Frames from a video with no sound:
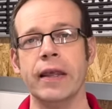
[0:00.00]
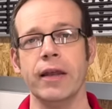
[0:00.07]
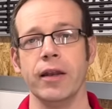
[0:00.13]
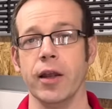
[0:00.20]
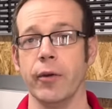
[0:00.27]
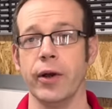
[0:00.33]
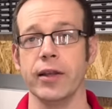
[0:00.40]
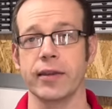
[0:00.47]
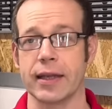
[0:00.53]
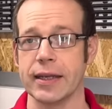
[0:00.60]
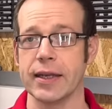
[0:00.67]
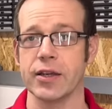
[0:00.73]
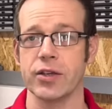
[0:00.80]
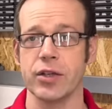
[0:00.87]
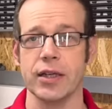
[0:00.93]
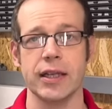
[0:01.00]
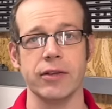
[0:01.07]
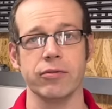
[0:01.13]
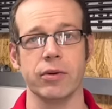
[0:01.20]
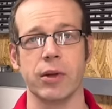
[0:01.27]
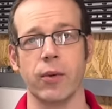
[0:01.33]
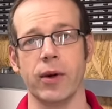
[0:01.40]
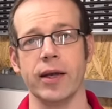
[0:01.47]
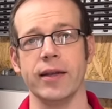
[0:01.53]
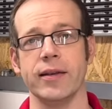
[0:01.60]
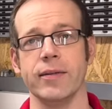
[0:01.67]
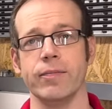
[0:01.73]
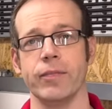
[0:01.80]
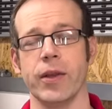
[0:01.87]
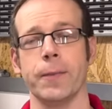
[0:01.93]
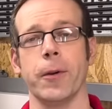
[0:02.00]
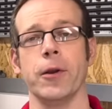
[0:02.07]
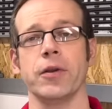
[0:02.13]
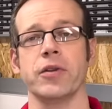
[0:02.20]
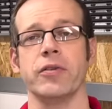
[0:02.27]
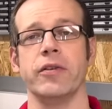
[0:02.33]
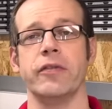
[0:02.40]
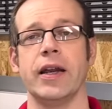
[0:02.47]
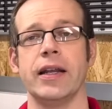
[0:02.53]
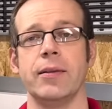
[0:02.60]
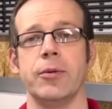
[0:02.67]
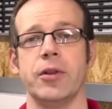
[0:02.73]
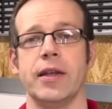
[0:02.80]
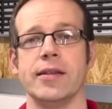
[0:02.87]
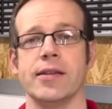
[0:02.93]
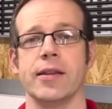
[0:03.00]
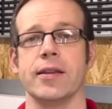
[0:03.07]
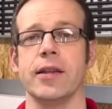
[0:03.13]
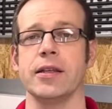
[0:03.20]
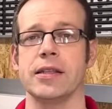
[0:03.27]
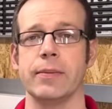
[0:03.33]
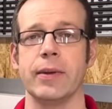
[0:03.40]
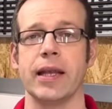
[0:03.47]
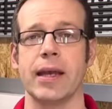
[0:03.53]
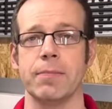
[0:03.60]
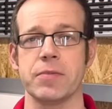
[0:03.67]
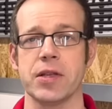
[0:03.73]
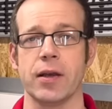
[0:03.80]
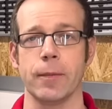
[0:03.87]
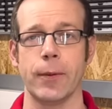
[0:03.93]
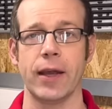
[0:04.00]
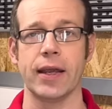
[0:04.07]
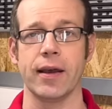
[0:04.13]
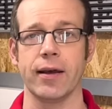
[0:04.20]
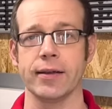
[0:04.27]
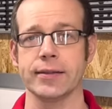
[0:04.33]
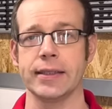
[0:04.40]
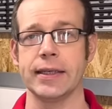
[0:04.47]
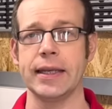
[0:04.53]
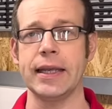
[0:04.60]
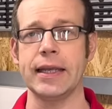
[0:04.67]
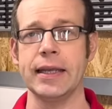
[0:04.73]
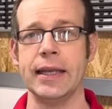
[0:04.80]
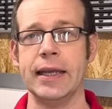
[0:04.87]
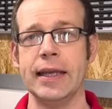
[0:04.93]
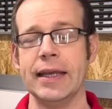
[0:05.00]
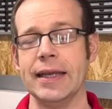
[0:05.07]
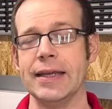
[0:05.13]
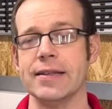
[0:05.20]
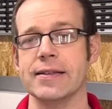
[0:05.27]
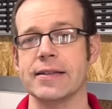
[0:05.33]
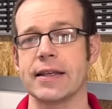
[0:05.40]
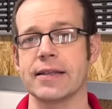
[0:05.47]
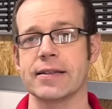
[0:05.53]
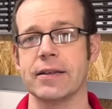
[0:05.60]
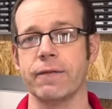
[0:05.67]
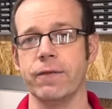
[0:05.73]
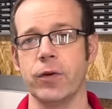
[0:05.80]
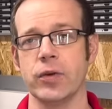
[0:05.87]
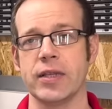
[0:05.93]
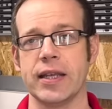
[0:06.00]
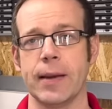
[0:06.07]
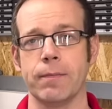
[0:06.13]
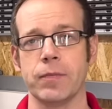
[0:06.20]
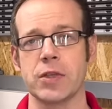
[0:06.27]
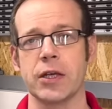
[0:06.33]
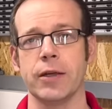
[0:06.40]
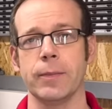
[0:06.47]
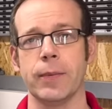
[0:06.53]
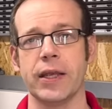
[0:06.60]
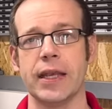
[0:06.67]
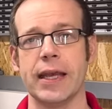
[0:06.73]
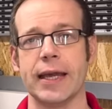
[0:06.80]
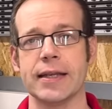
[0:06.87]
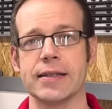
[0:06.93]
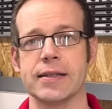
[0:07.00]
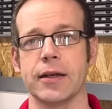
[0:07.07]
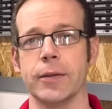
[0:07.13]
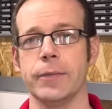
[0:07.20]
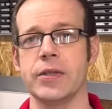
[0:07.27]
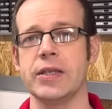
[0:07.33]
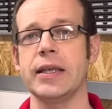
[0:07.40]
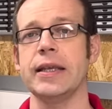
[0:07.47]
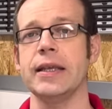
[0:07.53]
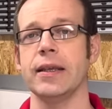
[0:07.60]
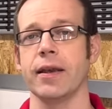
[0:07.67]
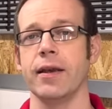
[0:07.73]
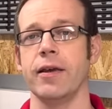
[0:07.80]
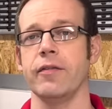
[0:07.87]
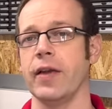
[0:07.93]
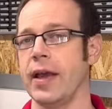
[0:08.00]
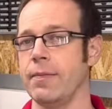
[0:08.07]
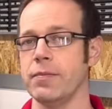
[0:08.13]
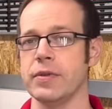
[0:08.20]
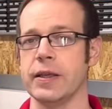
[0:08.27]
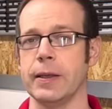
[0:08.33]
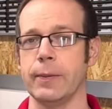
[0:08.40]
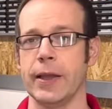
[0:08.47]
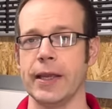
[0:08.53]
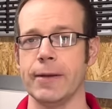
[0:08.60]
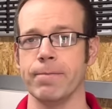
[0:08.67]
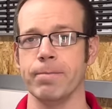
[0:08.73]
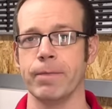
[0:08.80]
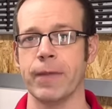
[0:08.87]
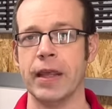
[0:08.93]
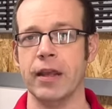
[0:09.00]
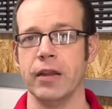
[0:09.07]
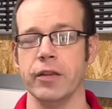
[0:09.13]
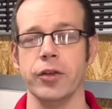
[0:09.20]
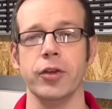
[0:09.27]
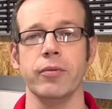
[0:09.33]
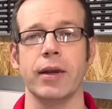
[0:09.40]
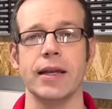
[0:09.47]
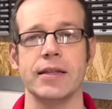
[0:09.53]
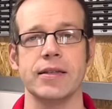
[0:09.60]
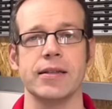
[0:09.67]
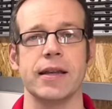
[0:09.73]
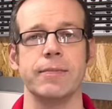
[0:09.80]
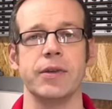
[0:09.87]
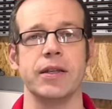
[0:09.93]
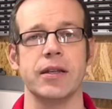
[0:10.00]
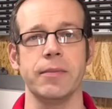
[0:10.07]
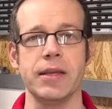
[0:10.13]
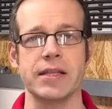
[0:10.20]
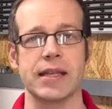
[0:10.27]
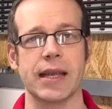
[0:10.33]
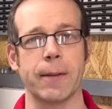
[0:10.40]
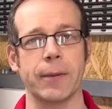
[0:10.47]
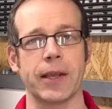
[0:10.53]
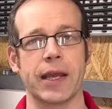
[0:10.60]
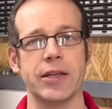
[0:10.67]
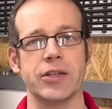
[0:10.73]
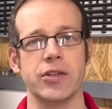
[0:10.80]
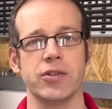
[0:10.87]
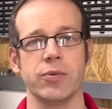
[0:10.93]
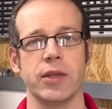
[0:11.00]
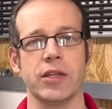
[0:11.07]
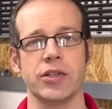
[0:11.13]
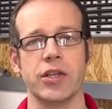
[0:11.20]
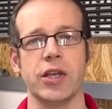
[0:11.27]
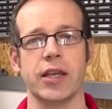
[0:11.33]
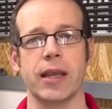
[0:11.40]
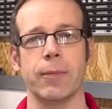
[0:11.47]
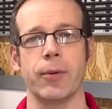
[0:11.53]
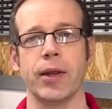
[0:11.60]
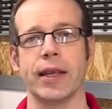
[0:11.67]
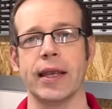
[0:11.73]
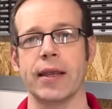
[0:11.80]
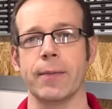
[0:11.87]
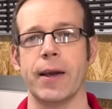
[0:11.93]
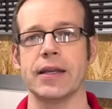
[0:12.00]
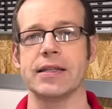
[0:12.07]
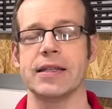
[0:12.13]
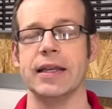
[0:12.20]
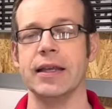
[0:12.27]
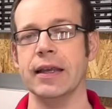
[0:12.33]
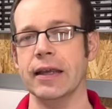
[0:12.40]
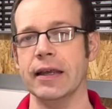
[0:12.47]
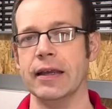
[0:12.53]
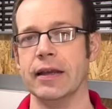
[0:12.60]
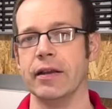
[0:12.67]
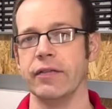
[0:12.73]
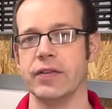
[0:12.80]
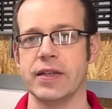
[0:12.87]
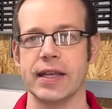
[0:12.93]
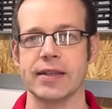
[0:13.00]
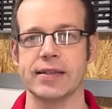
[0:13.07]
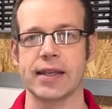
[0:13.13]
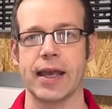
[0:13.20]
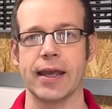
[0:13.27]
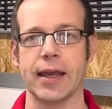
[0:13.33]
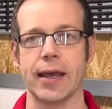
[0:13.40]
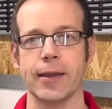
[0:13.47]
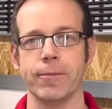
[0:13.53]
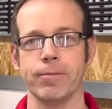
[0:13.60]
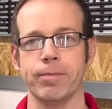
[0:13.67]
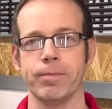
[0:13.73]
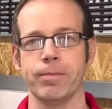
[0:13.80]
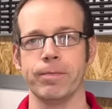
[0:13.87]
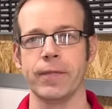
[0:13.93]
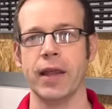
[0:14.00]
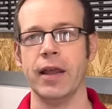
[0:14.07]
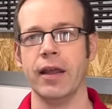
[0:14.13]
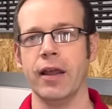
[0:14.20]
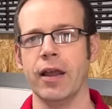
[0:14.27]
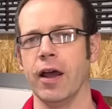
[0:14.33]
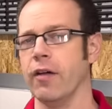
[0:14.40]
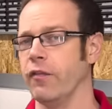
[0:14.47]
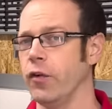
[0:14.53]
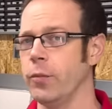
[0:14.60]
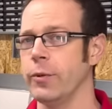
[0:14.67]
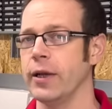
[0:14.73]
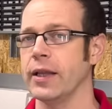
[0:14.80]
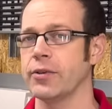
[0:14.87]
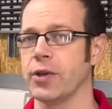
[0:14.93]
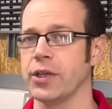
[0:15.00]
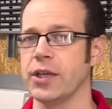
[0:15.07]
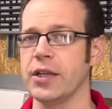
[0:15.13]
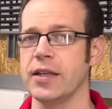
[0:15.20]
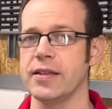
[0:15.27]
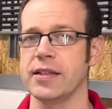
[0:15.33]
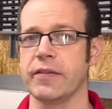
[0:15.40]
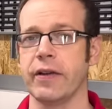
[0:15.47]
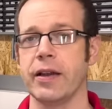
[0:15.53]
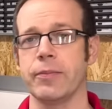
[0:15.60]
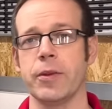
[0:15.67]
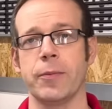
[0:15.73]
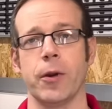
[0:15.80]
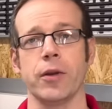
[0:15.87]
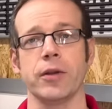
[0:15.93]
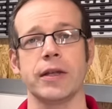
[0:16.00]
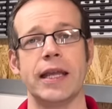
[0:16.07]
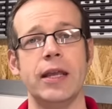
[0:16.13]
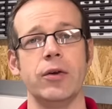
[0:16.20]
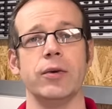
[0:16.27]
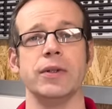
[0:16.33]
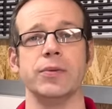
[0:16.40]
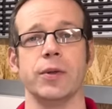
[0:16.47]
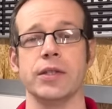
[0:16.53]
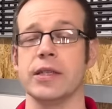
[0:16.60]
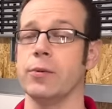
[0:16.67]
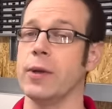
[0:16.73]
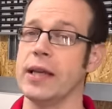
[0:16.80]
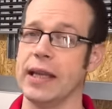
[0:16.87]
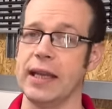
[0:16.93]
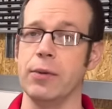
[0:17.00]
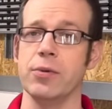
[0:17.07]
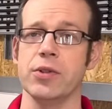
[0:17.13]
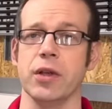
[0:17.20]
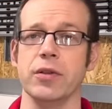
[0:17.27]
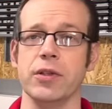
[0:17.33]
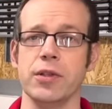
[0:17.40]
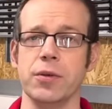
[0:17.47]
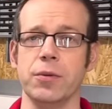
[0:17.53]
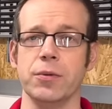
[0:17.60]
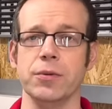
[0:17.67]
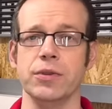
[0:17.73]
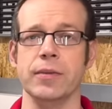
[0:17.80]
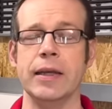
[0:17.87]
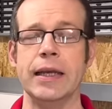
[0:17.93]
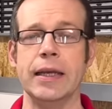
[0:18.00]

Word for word: No earth connection is required. The products are available as a 30mA Type A RCD in 6 to 40 amp Type B and Type C curve MCB. The new range is aimed at domestic applications with a circuit breaking capacity of 6 kA. A former electrician has developed the product he always wanted when he was on the tools.